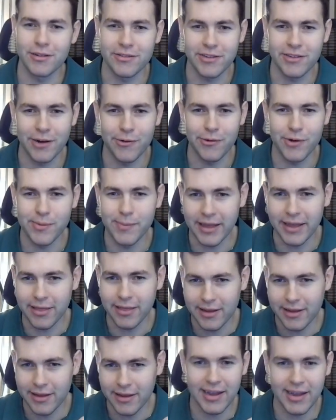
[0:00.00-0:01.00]
let's say we
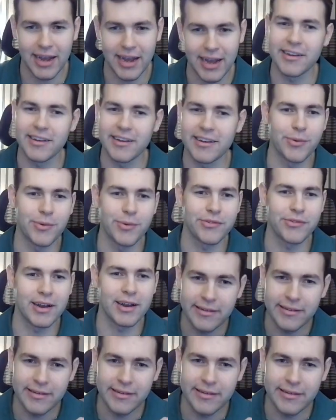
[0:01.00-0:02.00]
make this side
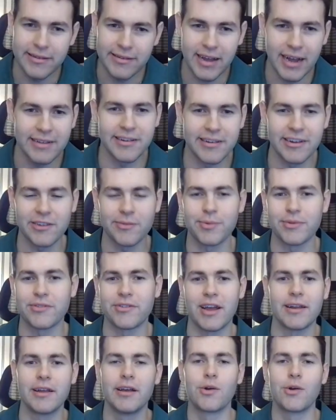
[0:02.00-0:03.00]
6% and this side
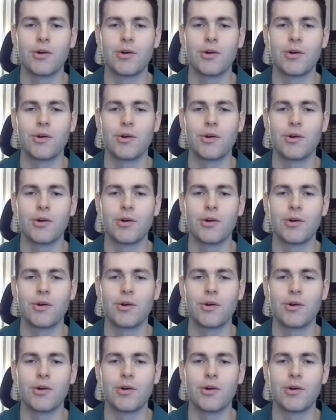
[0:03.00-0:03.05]
6%,